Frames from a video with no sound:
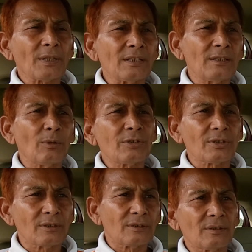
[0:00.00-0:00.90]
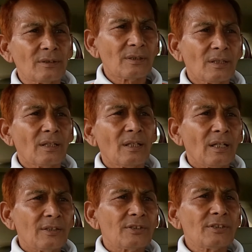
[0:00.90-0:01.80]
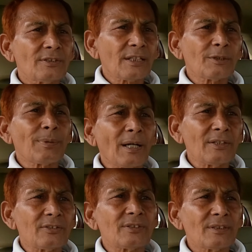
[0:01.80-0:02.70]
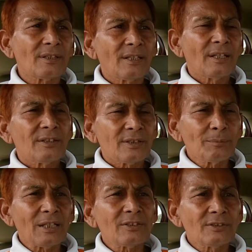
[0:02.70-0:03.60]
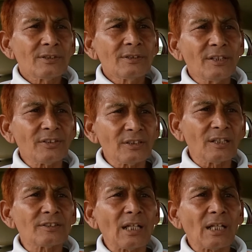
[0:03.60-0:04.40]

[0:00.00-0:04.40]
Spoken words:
She sacrificed, she made decisions after decision.